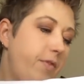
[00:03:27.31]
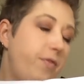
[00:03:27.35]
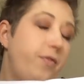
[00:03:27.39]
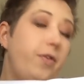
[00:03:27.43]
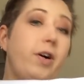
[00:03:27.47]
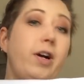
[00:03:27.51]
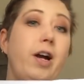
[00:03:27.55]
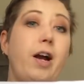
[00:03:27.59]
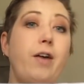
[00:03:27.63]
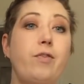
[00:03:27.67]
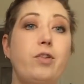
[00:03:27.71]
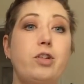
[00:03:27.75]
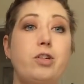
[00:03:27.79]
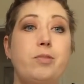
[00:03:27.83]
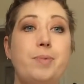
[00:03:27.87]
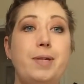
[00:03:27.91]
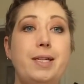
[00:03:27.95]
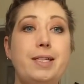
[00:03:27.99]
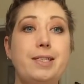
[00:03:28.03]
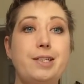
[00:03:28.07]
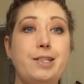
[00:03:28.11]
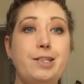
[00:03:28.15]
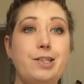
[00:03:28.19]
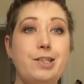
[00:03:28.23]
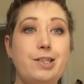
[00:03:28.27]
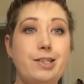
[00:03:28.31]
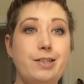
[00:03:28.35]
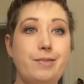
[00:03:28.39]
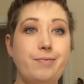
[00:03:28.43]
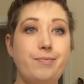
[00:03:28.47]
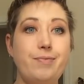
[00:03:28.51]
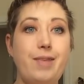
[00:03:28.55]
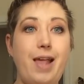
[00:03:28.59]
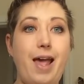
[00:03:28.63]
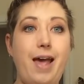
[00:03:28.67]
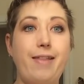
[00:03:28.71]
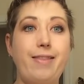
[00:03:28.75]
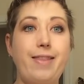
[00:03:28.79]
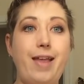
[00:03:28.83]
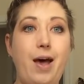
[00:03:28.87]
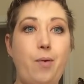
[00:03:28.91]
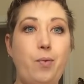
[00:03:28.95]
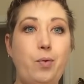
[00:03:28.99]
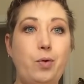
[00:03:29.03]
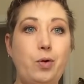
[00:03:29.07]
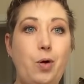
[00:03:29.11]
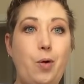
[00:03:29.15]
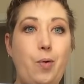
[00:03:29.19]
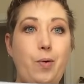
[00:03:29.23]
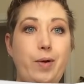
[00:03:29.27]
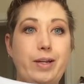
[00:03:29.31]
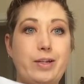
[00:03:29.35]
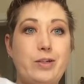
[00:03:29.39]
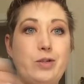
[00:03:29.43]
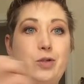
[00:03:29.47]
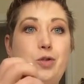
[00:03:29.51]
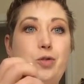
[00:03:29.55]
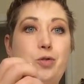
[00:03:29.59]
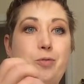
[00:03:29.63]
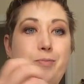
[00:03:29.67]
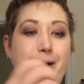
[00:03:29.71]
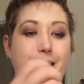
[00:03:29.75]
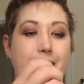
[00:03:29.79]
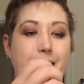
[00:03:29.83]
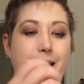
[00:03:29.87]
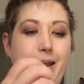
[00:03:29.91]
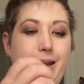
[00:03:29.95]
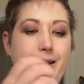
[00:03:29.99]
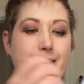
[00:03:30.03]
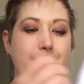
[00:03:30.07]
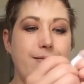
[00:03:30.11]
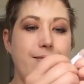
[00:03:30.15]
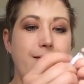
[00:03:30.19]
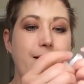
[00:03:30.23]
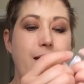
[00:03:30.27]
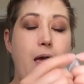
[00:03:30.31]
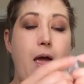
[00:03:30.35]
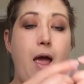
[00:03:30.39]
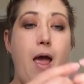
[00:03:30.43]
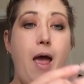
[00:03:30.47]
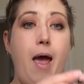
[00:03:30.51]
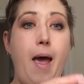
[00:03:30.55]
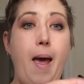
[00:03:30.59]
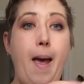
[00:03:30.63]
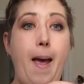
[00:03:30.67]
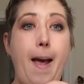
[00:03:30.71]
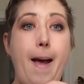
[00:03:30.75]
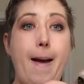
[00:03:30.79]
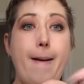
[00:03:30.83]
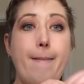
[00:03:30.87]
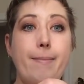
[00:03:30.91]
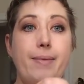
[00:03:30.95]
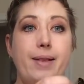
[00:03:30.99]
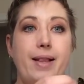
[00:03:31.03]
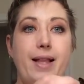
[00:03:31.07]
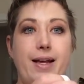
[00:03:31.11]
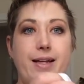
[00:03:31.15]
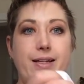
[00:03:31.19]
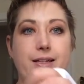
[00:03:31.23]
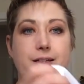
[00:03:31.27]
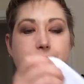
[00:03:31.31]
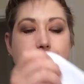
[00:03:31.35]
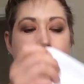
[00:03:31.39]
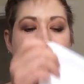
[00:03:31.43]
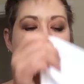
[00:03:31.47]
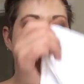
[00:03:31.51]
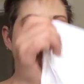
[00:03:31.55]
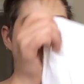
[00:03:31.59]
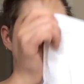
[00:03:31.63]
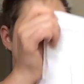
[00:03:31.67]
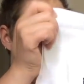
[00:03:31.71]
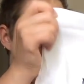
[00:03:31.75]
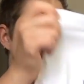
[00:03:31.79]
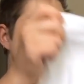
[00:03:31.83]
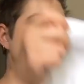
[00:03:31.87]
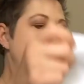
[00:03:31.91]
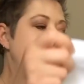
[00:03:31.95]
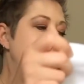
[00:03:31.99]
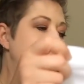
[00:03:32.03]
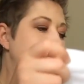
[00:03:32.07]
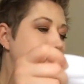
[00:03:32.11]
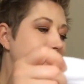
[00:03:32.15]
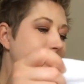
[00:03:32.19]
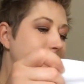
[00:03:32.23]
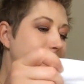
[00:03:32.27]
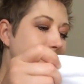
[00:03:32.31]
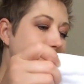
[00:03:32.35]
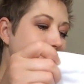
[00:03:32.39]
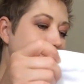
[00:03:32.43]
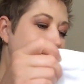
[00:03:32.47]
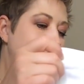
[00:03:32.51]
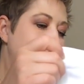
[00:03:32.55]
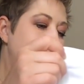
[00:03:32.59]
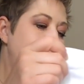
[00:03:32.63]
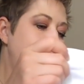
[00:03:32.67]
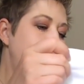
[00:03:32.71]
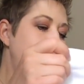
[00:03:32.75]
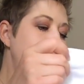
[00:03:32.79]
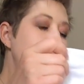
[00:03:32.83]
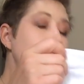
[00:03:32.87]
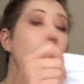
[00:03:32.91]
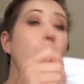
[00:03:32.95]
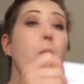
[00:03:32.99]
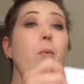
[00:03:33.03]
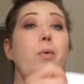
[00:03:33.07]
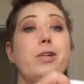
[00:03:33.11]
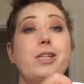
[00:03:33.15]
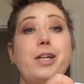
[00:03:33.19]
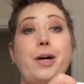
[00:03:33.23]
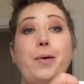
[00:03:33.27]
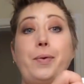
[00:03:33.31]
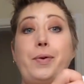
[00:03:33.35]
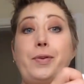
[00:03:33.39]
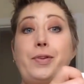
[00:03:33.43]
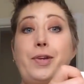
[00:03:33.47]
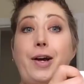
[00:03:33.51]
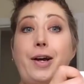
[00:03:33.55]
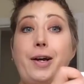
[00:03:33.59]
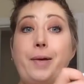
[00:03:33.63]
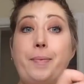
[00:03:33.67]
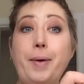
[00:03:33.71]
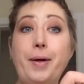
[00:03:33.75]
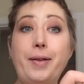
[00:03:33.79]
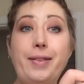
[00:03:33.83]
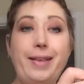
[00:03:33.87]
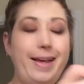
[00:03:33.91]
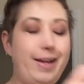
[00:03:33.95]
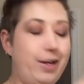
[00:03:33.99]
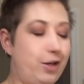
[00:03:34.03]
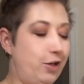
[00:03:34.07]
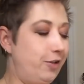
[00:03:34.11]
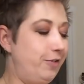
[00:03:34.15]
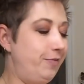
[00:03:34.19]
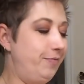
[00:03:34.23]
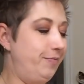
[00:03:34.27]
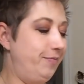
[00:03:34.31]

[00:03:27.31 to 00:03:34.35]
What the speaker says: full coverage pieces, and that will go into my plans for next year, which I will talk about later.